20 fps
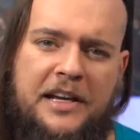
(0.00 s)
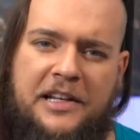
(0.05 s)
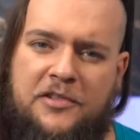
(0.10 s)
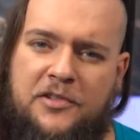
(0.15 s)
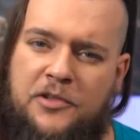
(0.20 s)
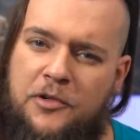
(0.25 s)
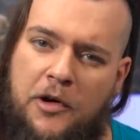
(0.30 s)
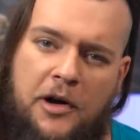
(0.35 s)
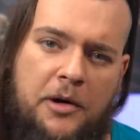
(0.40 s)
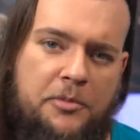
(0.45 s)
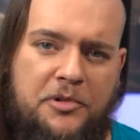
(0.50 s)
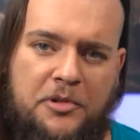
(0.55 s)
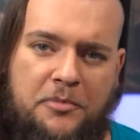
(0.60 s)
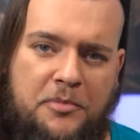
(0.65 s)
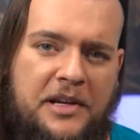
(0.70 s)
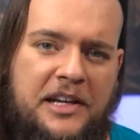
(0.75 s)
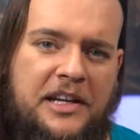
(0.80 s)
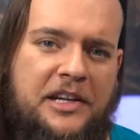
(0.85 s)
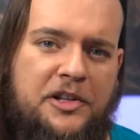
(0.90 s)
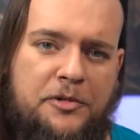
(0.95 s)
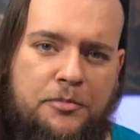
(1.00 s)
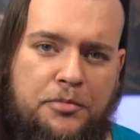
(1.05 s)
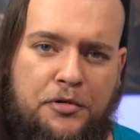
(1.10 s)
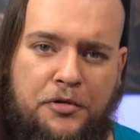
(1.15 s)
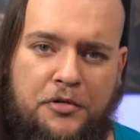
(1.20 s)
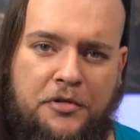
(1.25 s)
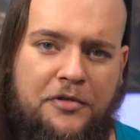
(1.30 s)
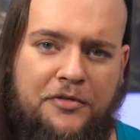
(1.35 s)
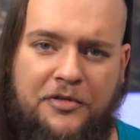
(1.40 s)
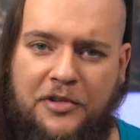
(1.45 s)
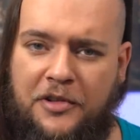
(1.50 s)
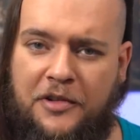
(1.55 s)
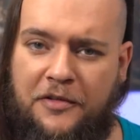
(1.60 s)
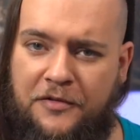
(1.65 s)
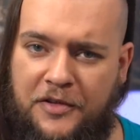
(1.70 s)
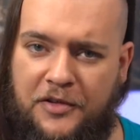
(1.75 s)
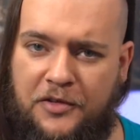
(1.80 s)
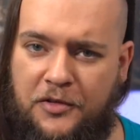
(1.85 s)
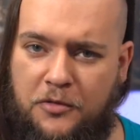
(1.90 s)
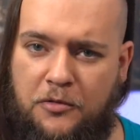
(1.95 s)
It's not up to me to prove that
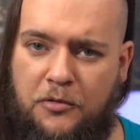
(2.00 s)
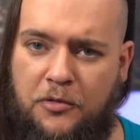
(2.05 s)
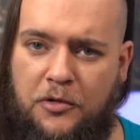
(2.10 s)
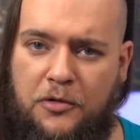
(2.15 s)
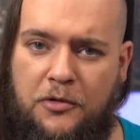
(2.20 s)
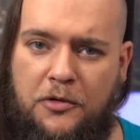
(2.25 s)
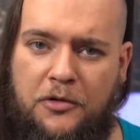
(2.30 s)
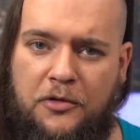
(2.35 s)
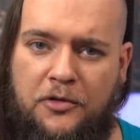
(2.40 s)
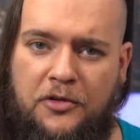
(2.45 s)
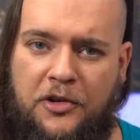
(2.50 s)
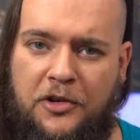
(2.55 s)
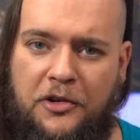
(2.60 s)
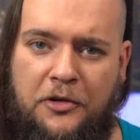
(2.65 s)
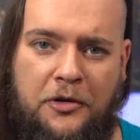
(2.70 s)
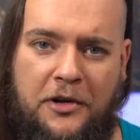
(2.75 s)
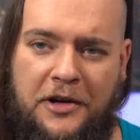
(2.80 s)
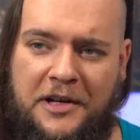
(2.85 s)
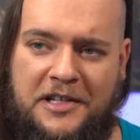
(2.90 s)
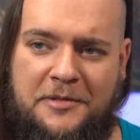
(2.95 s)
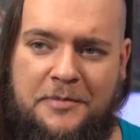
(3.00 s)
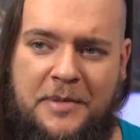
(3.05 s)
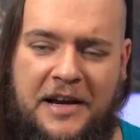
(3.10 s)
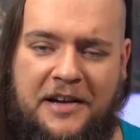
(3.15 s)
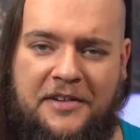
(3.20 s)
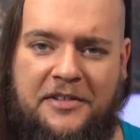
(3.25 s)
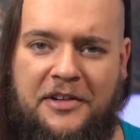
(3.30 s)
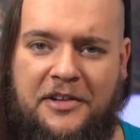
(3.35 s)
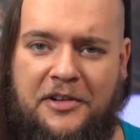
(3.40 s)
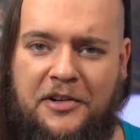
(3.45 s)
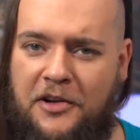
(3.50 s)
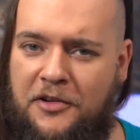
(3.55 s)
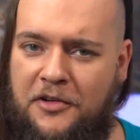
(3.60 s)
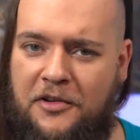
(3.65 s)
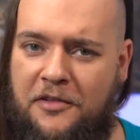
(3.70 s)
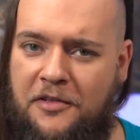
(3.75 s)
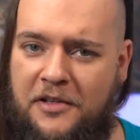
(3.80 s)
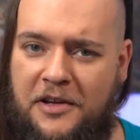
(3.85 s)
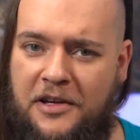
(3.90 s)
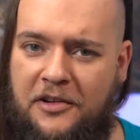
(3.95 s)
the physical laws are not expected
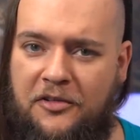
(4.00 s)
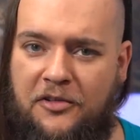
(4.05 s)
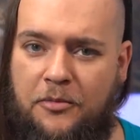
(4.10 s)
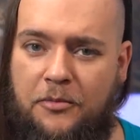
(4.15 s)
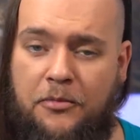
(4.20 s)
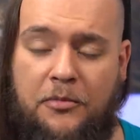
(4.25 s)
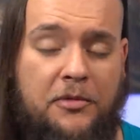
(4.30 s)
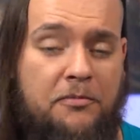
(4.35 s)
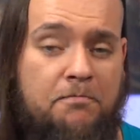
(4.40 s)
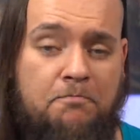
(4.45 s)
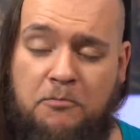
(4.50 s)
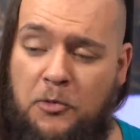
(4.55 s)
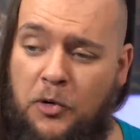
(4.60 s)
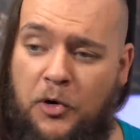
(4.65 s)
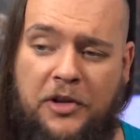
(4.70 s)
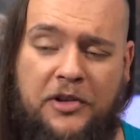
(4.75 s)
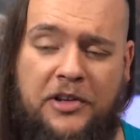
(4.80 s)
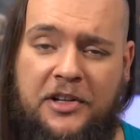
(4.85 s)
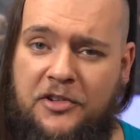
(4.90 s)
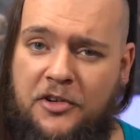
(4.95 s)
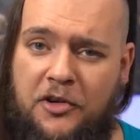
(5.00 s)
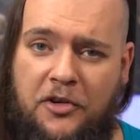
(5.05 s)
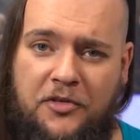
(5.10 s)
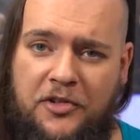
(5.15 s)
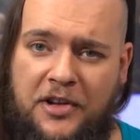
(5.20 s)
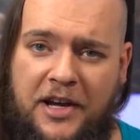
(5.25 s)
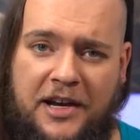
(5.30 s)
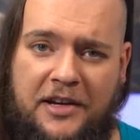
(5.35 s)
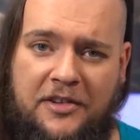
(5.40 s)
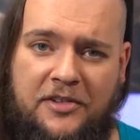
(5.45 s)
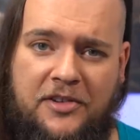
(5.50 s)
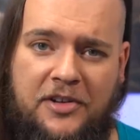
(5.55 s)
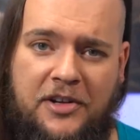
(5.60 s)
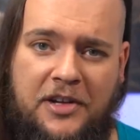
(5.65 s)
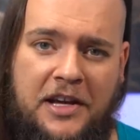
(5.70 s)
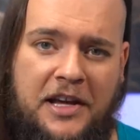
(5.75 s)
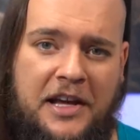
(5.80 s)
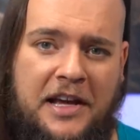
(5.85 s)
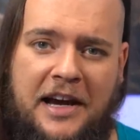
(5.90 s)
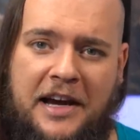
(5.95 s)
under theism, not in this
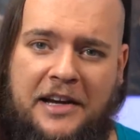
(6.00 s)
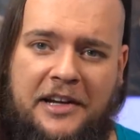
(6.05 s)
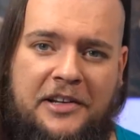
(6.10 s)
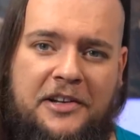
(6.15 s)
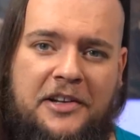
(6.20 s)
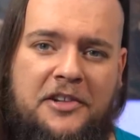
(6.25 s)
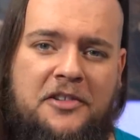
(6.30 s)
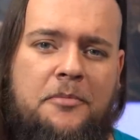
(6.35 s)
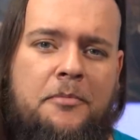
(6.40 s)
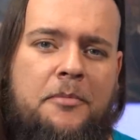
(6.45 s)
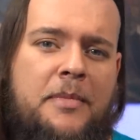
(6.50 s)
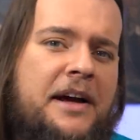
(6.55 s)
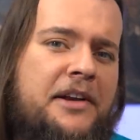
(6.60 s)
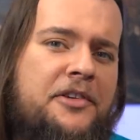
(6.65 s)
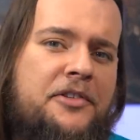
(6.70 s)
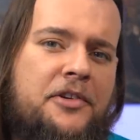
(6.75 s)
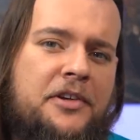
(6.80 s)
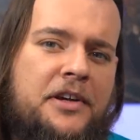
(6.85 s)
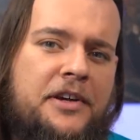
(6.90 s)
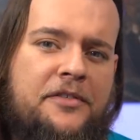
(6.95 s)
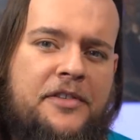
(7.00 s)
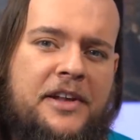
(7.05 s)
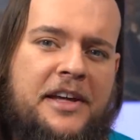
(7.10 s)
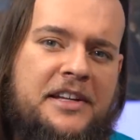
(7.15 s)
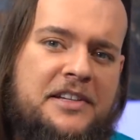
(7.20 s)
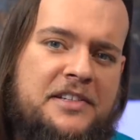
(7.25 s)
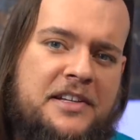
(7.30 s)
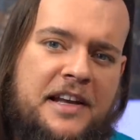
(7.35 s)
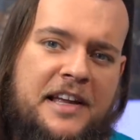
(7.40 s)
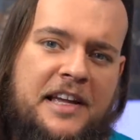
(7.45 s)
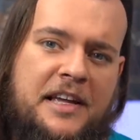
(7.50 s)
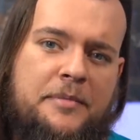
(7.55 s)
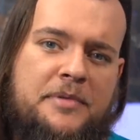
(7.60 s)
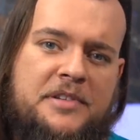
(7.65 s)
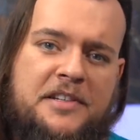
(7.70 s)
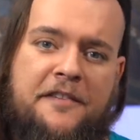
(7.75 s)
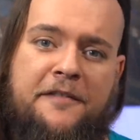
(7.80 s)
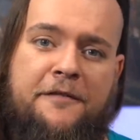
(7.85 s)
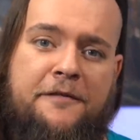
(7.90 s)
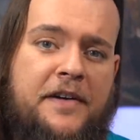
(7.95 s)
context and it doesn't matter if Nate's
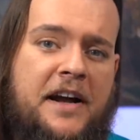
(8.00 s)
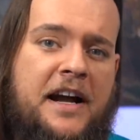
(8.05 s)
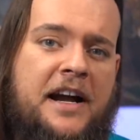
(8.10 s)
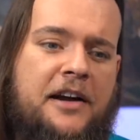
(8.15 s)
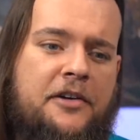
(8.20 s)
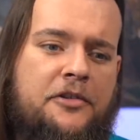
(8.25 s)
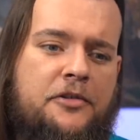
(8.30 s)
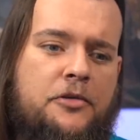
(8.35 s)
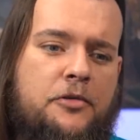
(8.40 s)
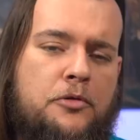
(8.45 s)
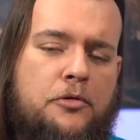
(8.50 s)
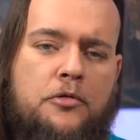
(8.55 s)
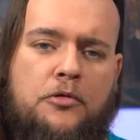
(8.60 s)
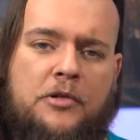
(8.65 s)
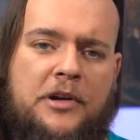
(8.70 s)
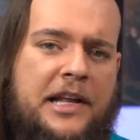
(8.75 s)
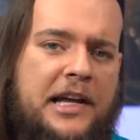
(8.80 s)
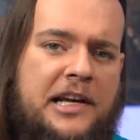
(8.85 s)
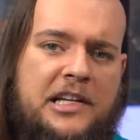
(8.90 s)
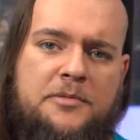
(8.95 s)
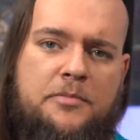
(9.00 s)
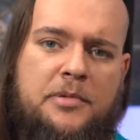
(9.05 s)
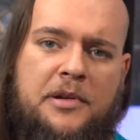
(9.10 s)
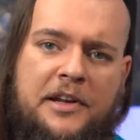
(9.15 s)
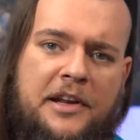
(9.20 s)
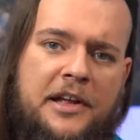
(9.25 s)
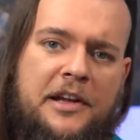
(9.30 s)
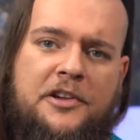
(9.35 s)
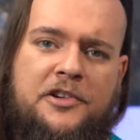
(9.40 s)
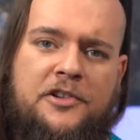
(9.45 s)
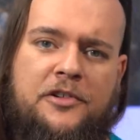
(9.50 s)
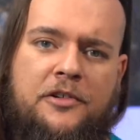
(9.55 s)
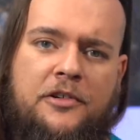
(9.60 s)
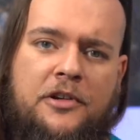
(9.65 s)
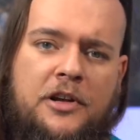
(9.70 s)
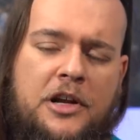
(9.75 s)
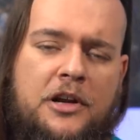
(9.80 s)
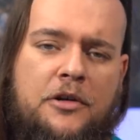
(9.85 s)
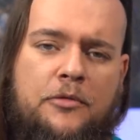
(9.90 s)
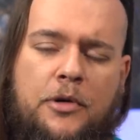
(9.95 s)
claim is a fact or an
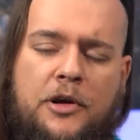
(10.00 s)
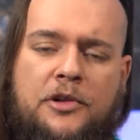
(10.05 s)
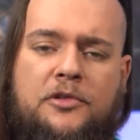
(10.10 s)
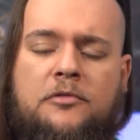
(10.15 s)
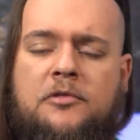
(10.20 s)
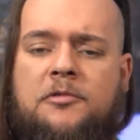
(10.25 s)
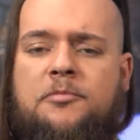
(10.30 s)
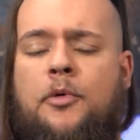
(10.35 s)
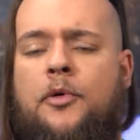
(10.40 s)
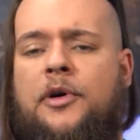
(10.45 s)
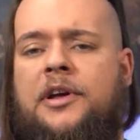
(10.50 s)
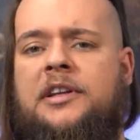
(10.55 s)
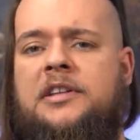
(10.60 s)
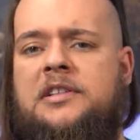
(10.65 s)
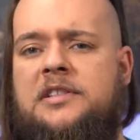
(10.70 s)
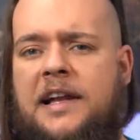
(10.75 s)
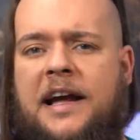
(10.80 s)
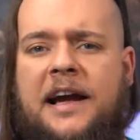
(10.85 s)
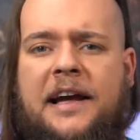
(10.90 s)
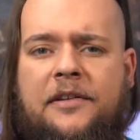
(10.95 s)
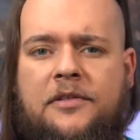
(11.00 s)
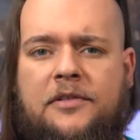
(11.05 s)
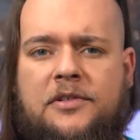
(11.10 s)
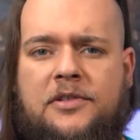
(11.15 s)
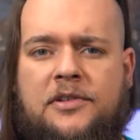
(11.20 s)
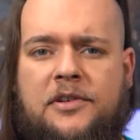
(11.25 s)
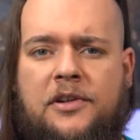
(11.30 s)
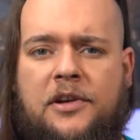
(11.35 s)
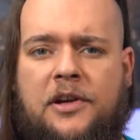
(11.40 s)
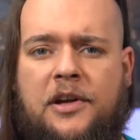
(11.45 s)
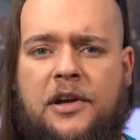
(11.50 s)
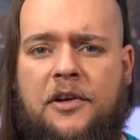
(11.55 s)
explanation, Russell's point stands.